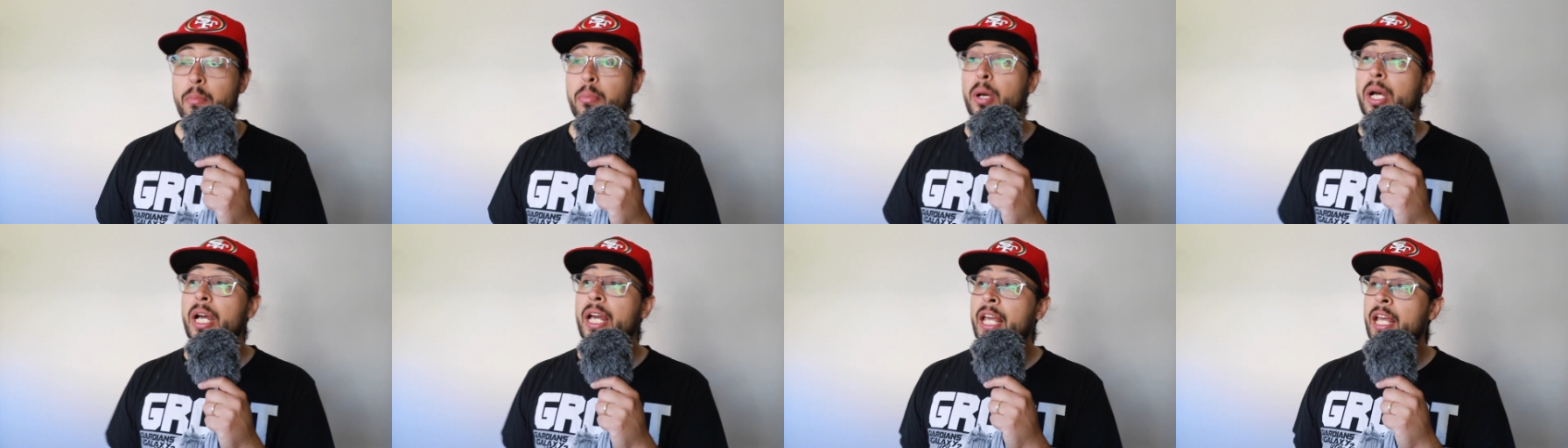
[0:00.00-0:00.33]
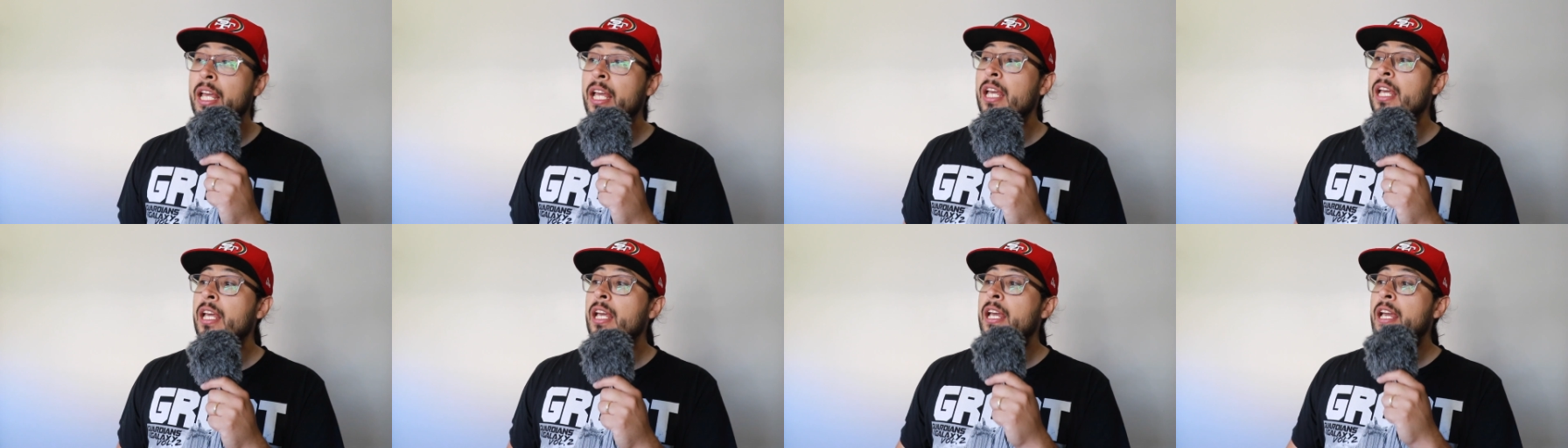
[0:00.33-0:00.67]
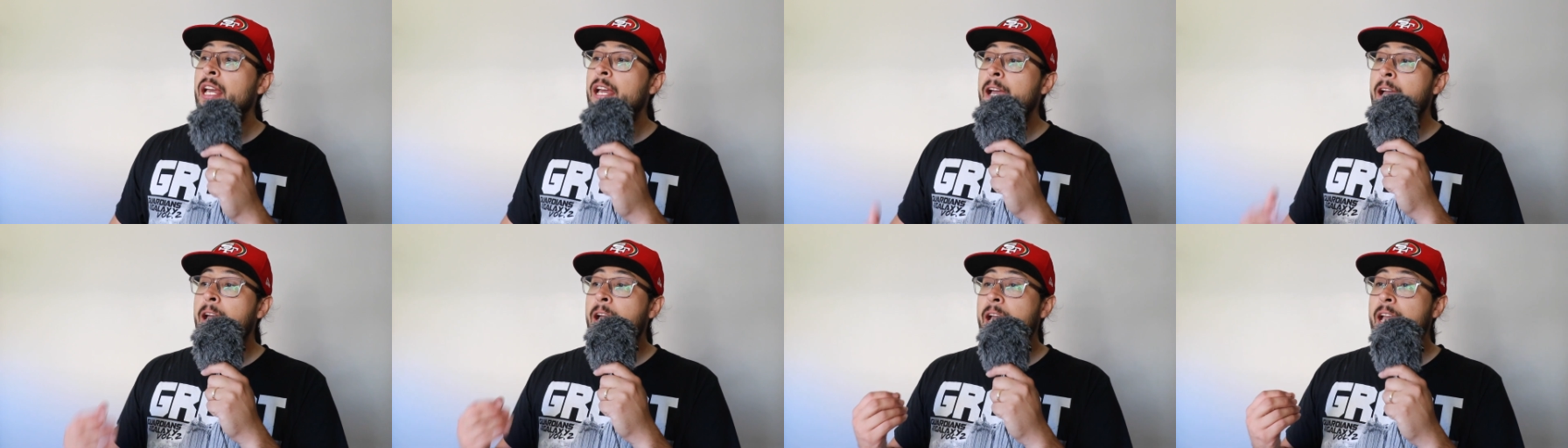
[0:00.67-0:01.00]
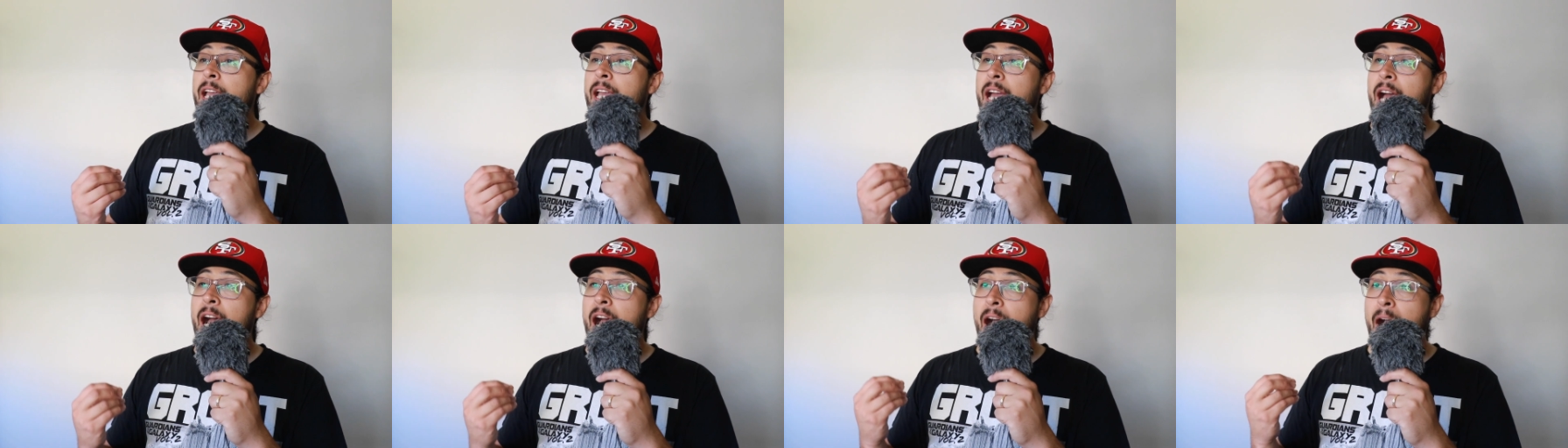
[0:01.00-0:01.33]
But
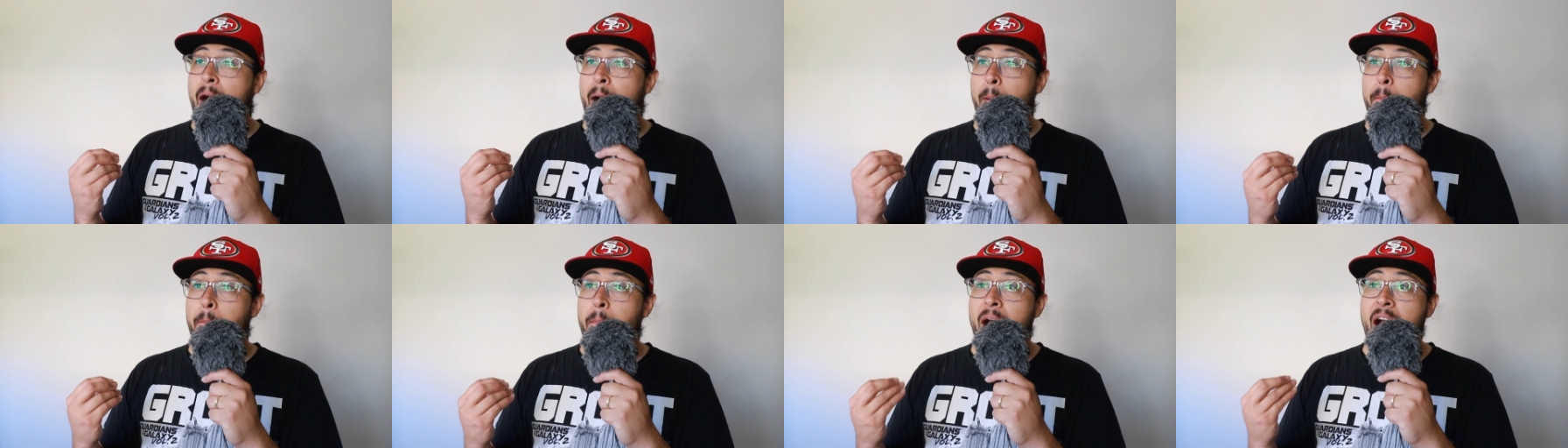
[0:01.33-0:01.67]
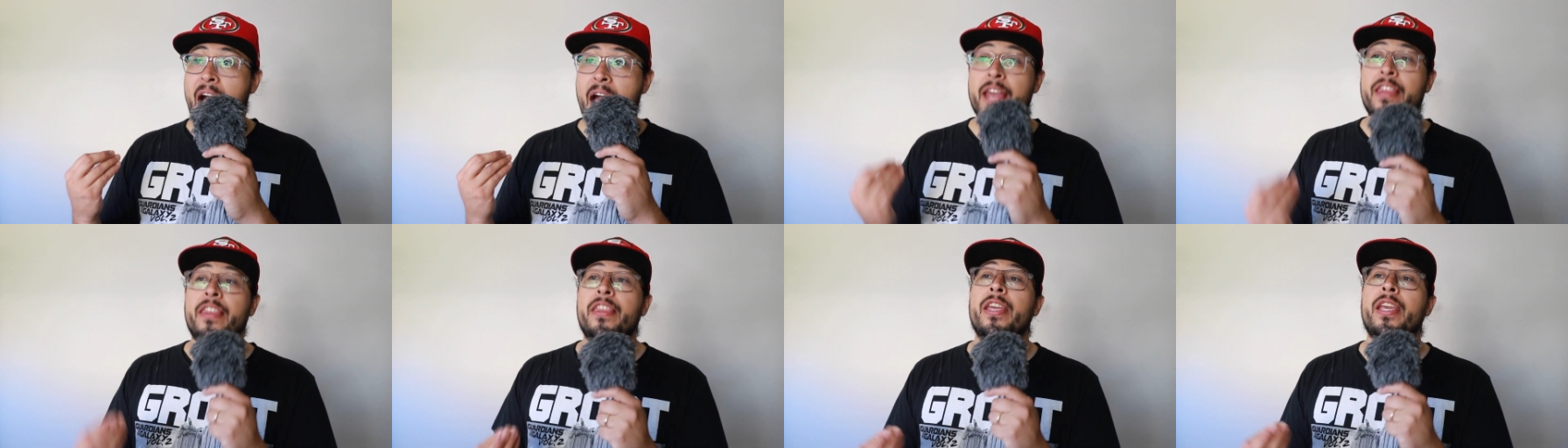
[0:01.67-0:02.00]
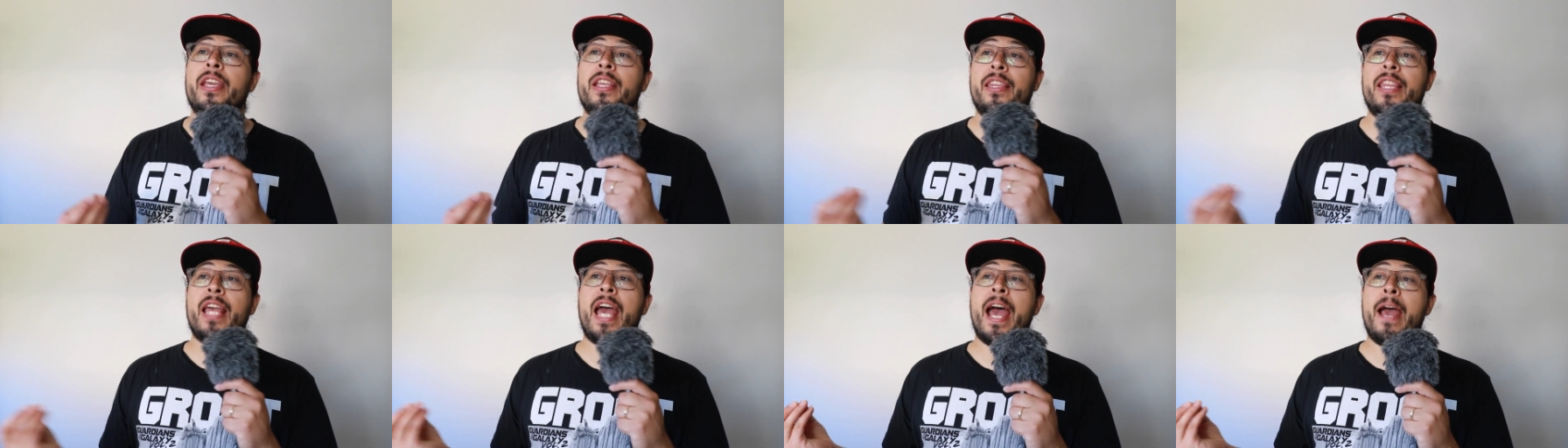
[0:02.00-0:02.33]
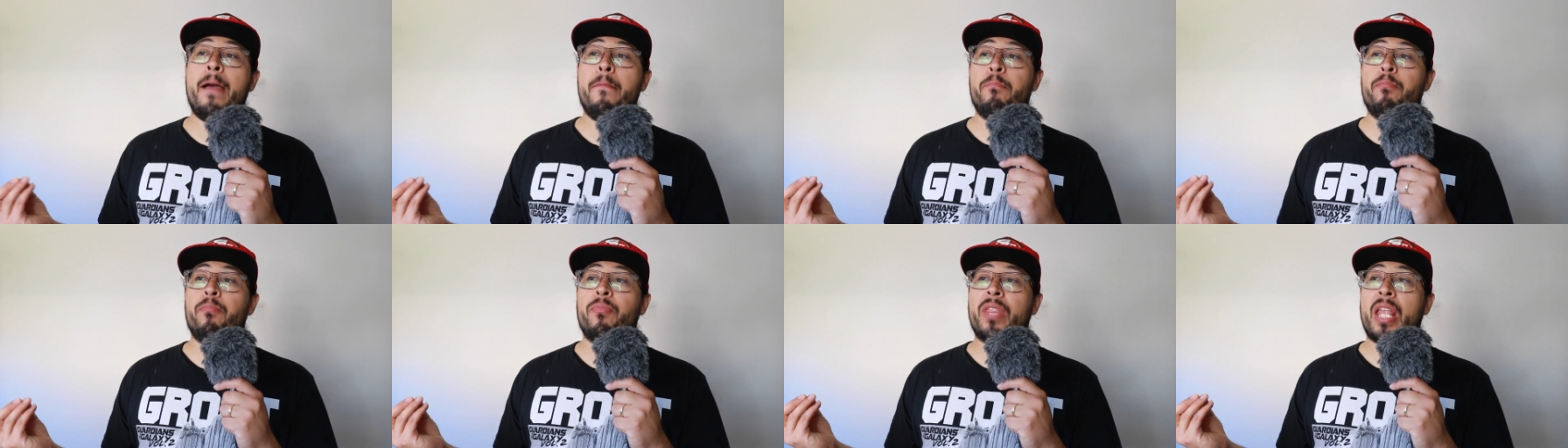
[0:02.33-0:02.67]
I think
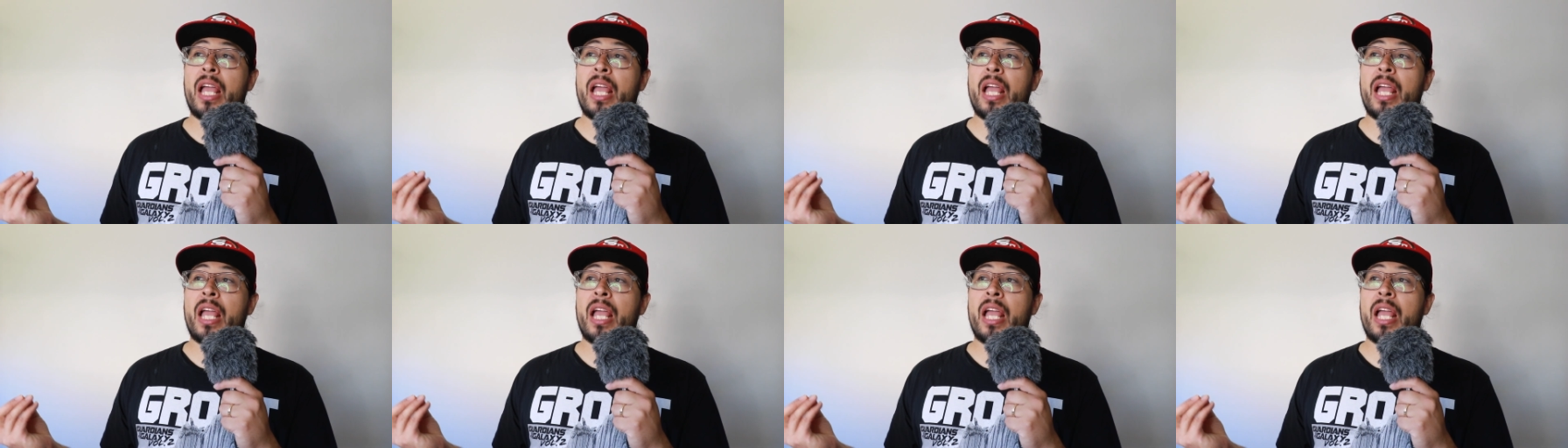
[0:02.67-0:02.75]
that